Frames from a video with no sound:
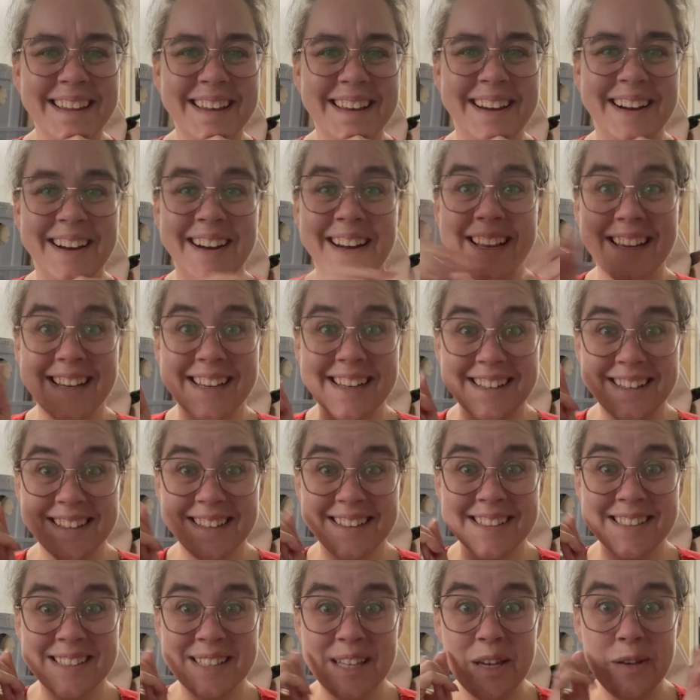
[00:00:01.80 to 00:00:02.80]
Hi,
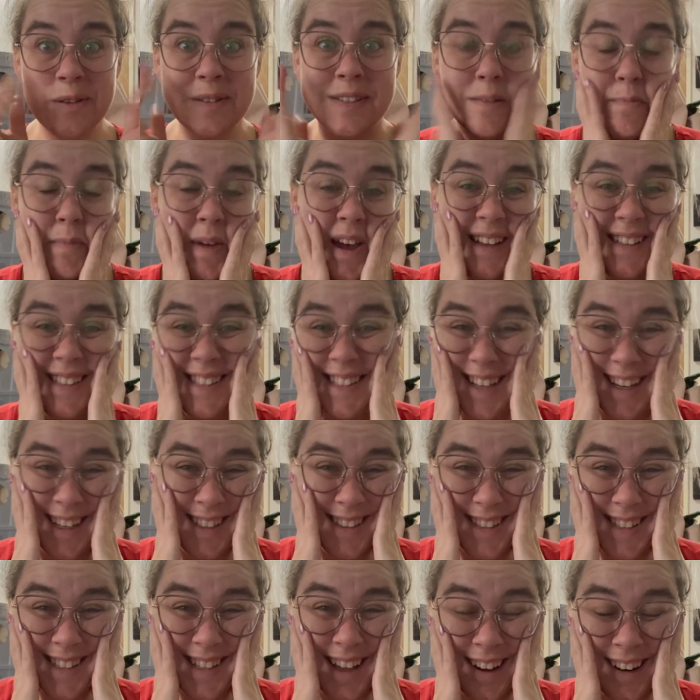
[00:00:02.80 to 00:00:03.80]
excuse the mess.
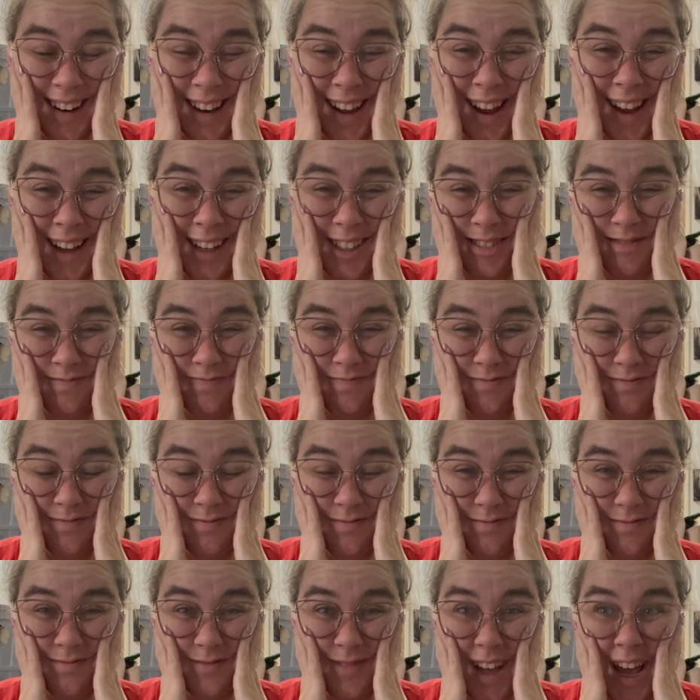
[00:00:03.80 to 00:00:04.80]
It's Sunday
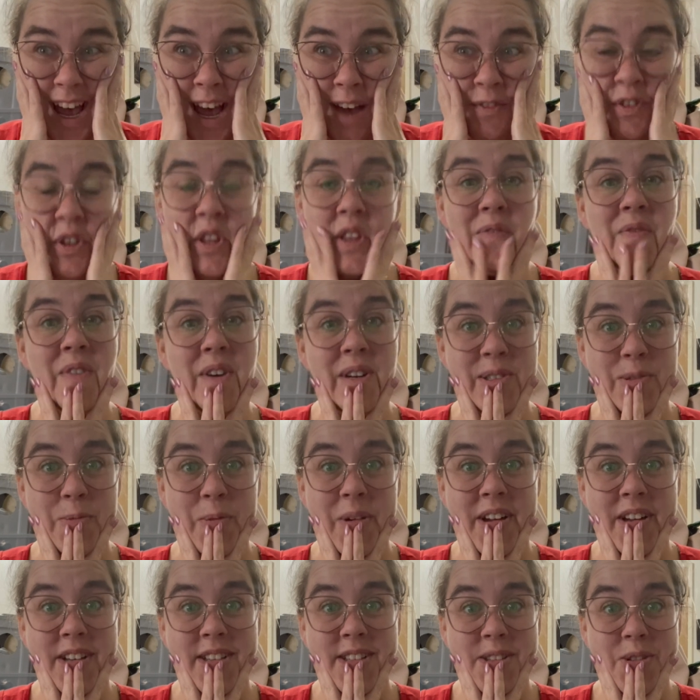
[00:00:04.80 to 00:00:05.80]
after the first
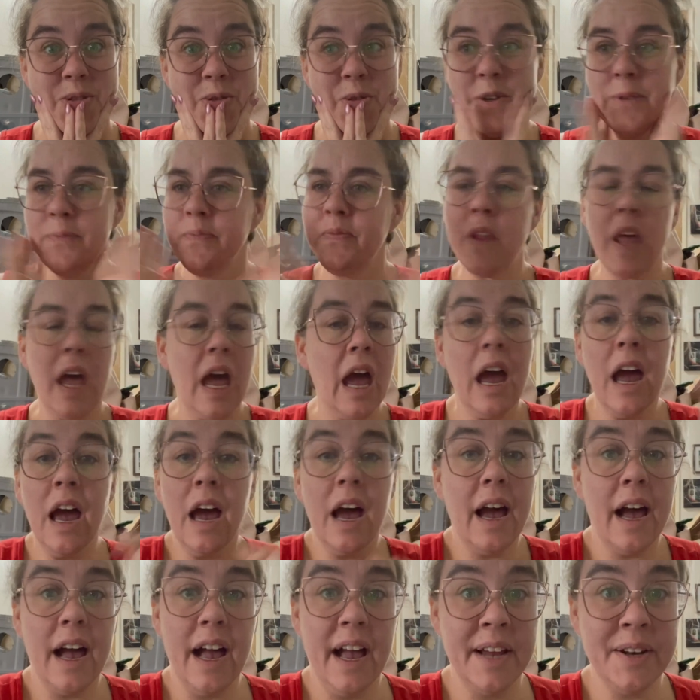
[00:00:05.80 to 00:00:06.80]
week of school.
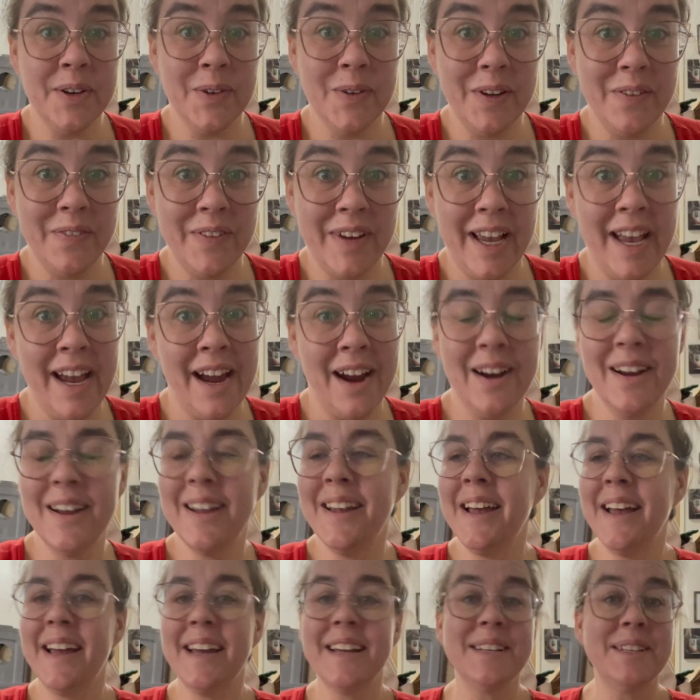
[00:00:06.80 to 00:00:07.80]
I don't even care.
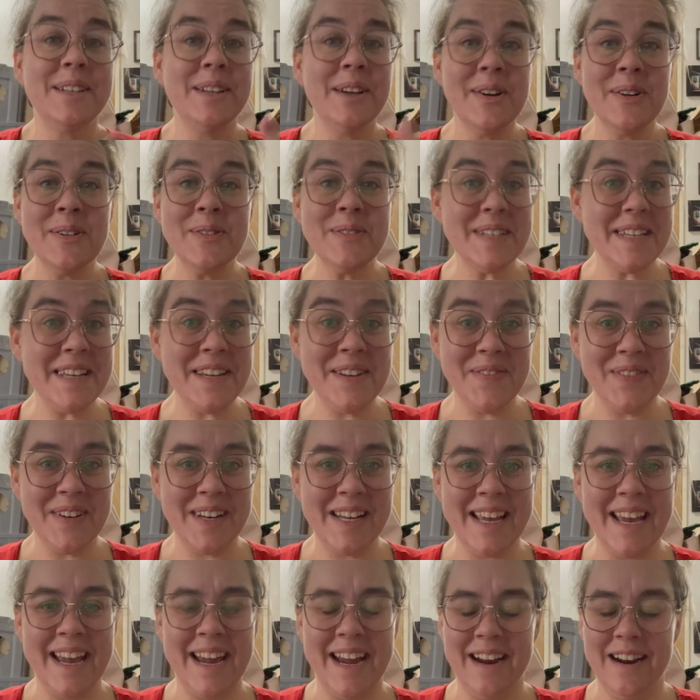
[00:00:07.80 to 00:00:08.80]
Don't even
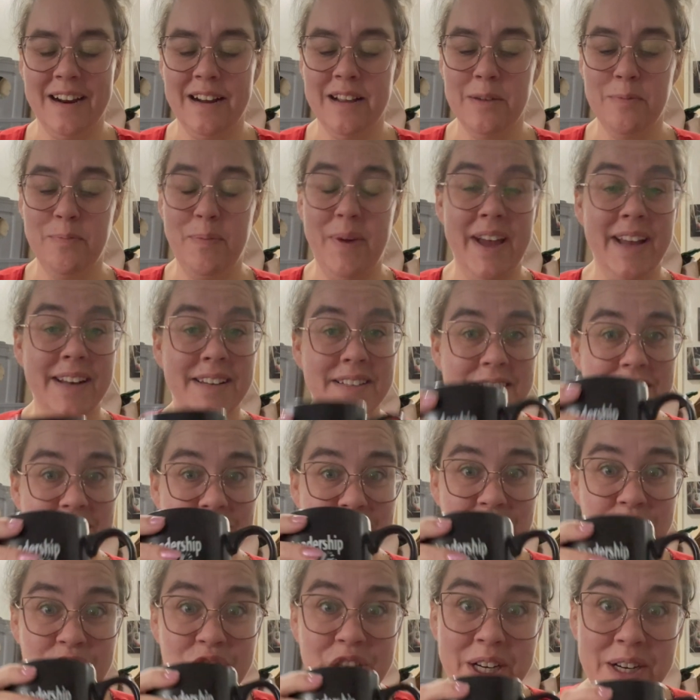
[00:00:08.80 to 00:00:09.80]
care. But
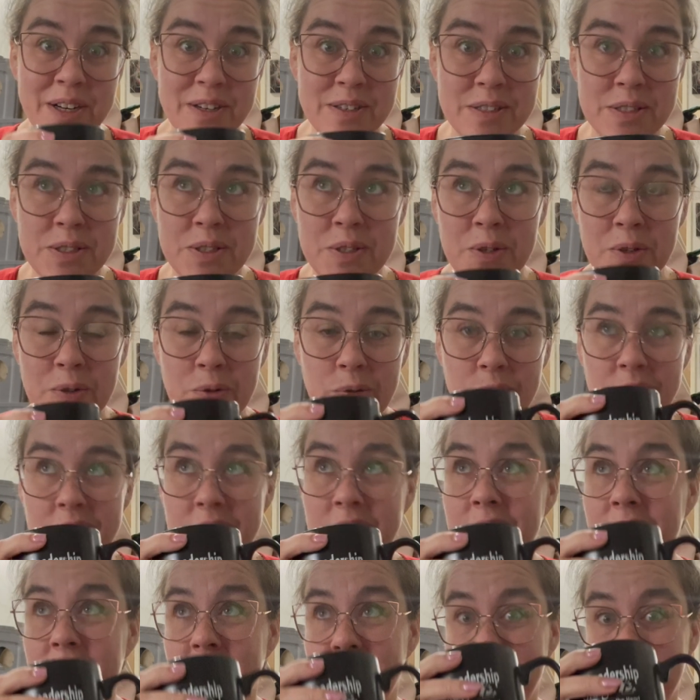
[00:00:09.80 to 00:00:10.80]
cheers to
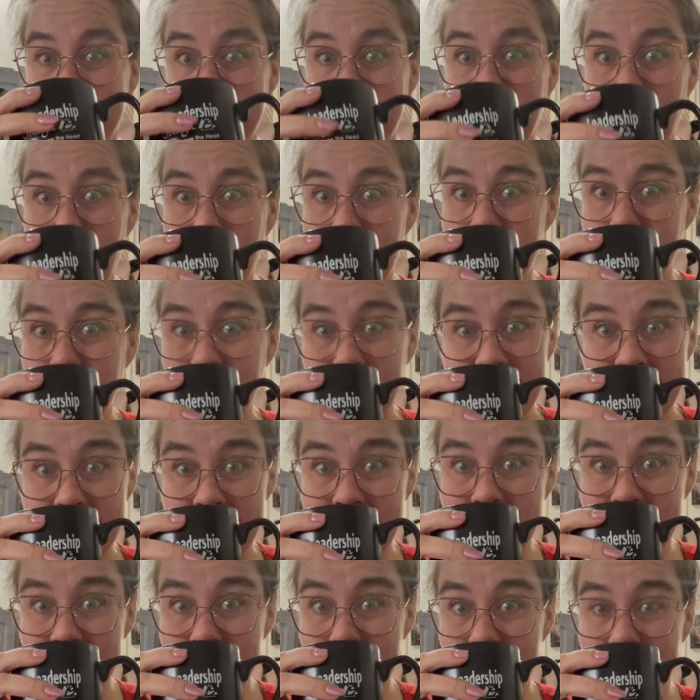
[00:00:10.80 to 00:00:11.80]
the fourth
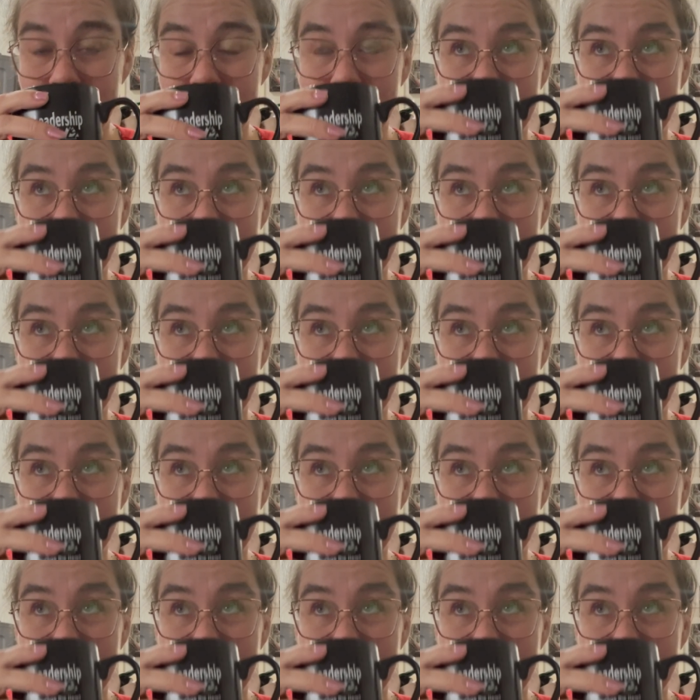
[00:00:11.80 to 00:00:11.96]
reheat on